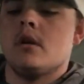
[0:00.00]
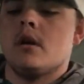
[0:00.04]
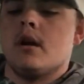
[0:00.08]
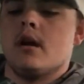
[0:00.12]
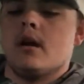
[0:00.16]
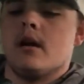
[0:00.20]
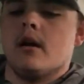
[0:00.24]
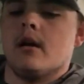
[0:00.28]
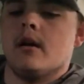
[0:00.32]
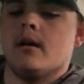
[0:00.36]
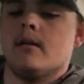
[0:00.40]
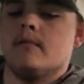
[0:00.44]

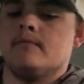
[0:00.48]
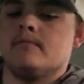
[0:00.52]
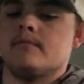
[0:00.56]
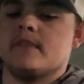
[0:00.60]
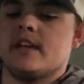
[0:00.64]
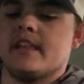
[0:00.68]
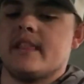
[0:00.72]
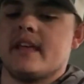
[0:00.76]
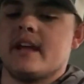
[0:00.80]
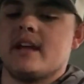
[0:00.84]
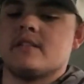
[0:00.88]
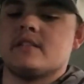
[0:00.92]

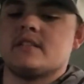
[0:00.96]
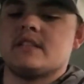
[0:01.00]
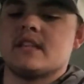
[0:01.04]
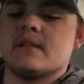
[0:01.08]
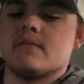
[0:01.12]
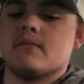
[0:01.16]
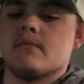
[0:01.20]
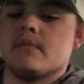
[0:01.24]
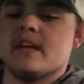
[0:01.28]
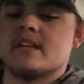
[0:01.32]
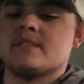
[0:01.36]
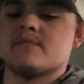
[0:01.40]
And
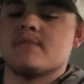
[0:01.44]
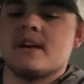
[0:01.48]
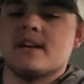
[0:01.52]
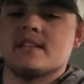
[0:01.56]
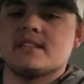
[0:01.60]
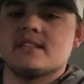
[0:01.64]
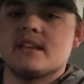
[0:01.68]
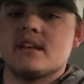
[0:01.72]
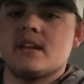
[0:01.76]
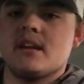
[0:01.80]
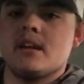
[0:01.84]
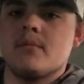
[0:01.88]
that's my
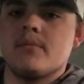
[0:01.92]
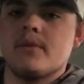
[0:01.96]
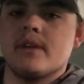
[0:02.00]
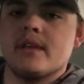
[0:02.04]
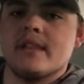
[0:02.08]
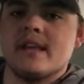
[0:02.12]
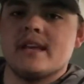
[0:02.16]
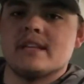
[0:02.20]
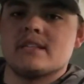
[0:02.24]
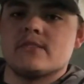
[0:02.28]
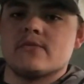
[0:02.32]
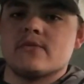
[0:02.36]
setup,
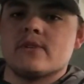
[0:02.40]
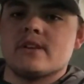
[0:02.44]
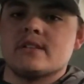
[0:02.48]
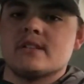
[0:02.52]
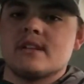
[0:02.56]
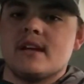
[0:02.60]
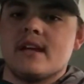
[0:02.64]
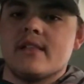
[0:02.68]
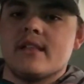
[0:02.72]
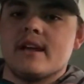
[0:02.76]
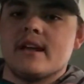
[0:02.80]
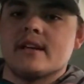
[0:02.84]
and that's the
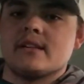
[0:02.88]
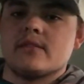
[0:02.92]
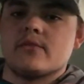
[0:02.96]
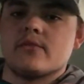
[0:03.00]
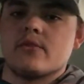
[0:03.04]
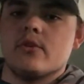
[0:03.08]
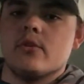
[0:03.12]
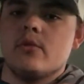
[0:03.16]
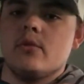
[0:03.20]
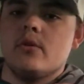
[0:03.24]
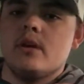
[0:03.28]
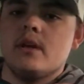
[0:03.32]
reason I like to
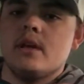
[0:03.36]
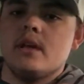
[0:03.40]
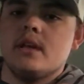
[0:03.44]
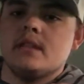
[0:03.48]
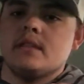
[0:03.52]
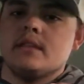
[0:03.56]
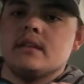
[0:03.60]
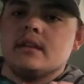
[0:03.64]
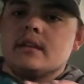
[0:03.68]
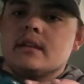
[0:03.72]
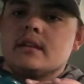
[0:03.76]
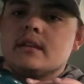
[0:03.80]
throw
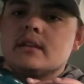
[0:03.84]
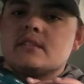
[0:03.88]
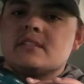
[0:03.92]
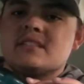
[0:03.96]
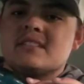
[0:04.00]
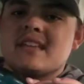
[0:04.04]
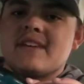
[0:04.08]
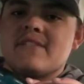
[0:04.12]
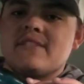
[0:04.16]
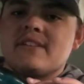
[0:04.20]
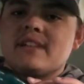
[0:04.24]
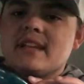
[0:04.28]
the
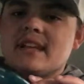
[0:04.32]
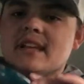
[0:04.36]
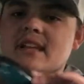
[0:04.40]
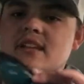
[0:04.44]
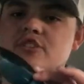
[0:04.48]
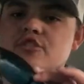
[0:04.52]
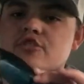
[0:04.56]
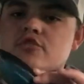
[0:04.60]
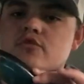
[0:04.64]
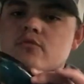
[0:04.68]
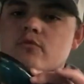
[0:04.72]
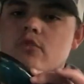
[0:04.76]

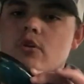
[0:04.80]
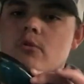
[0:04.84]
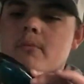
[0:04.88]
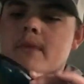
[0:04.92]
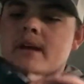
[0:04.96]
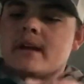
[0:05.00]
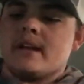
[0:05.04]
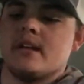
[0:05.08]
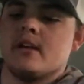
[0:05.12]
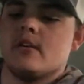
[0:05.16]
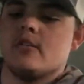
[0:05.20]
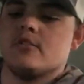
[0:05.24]
7-inch
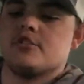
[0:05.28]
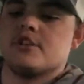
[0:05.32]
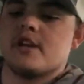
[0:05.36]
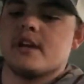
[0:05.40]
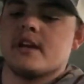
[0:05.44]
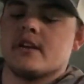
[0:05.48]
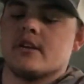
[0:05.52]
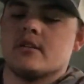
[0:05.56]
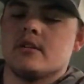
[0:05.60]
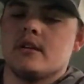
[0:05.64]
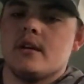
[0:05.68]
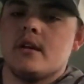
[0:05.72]
Rome-made
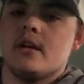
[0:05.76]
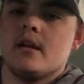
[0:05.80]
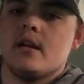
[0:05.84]
Negotiator.